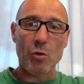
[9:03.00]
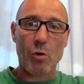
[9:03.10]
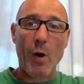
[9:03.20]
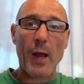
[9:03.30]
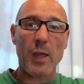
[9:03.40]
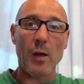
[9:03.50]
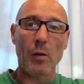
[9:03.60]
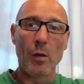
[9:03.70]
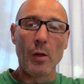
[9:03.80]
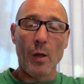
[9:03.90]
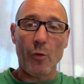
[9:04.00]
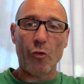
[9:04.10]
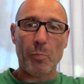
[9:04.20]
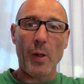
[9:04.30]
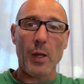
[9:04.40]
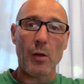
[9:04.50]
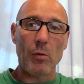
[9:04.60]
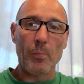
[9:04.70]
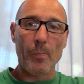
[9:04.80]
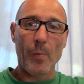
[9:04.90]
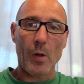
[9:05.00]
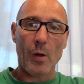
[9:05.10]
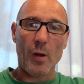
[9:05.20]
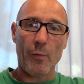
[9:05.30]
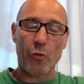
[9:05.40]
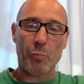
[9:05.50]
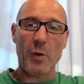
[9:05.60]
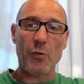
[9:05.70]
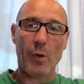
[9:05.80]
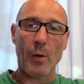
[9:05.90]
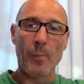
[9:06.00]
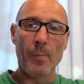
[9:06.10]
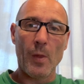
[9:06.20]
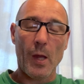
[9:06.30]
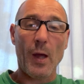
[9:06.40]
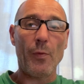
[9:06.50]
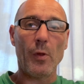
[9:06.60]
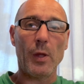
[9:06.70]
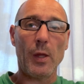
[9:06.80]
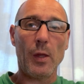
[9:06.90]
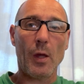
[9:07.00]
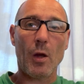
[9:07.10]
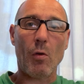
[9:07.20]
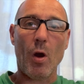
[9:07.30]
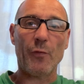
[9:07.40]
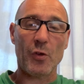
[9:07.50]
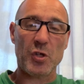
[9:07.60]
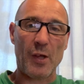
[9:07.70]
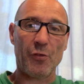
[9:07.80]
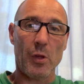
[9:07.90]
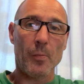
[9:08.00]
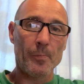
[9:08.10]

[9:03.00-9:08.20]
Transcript: cracking and splitting the Sprinter and the Crafter chassis.